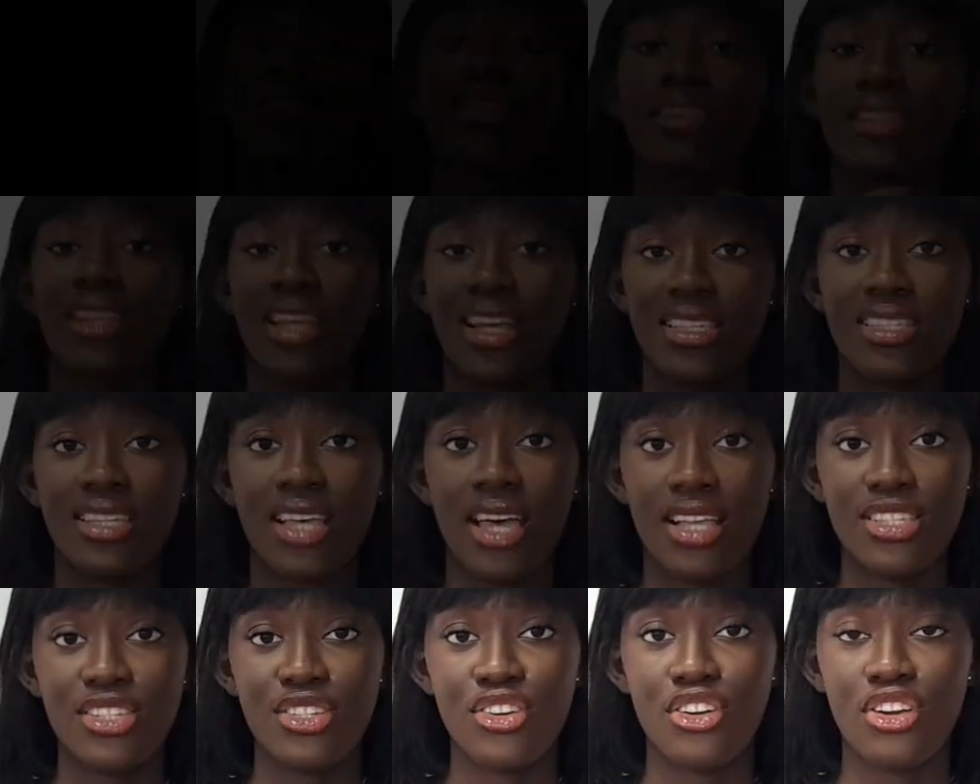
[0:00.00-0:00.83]
The next
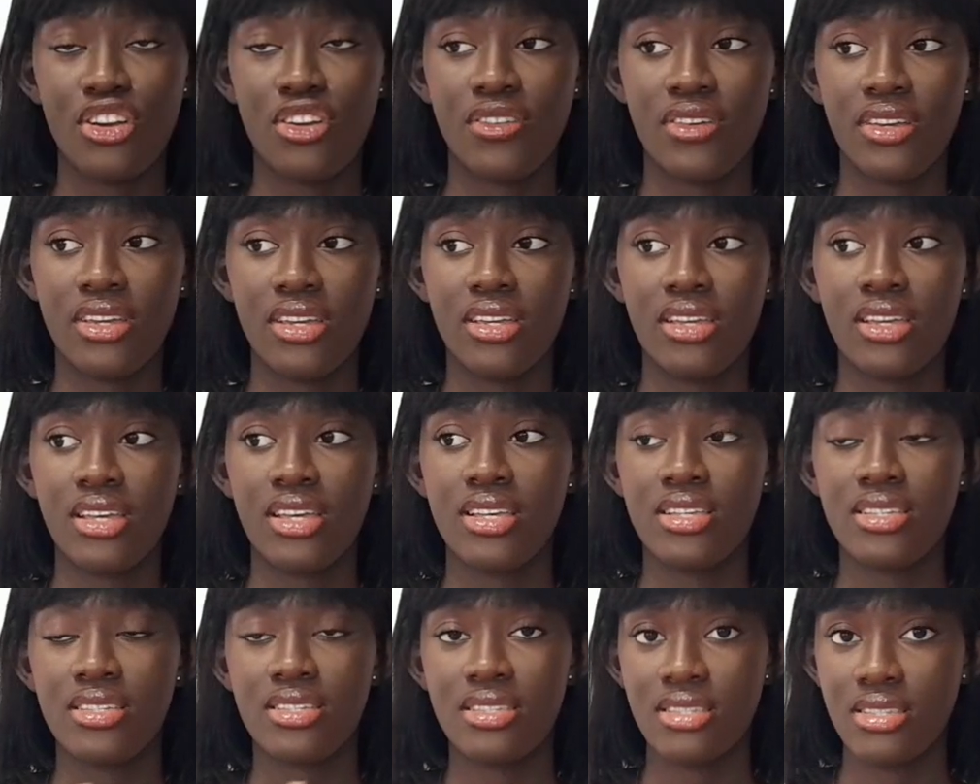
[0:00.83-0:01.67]
category
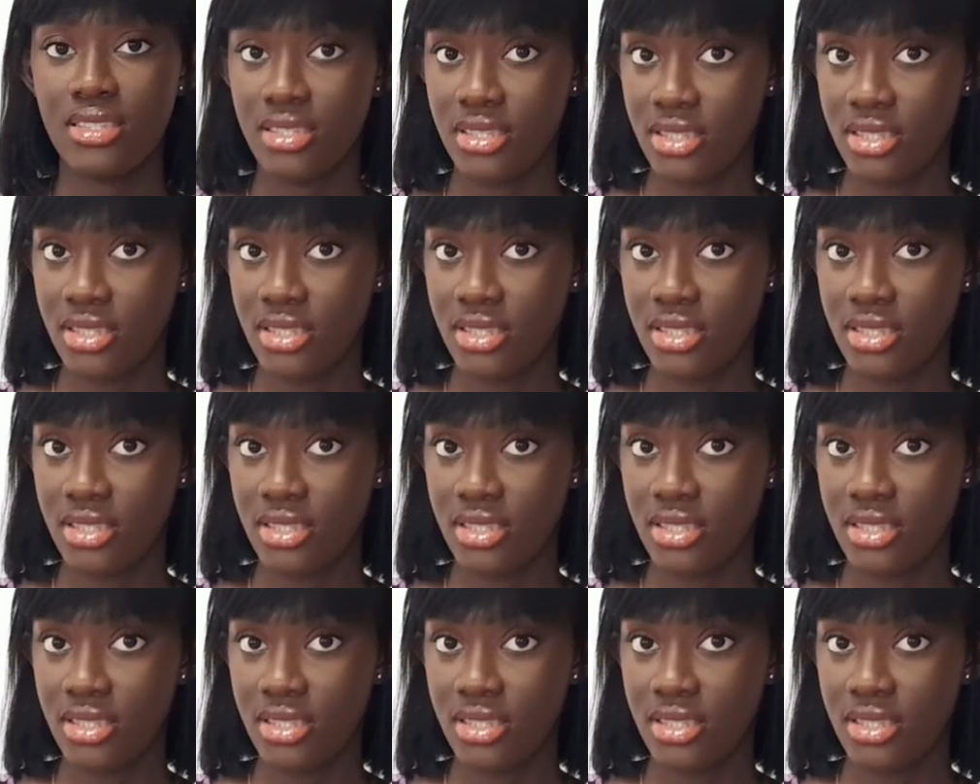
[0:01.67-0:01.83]
is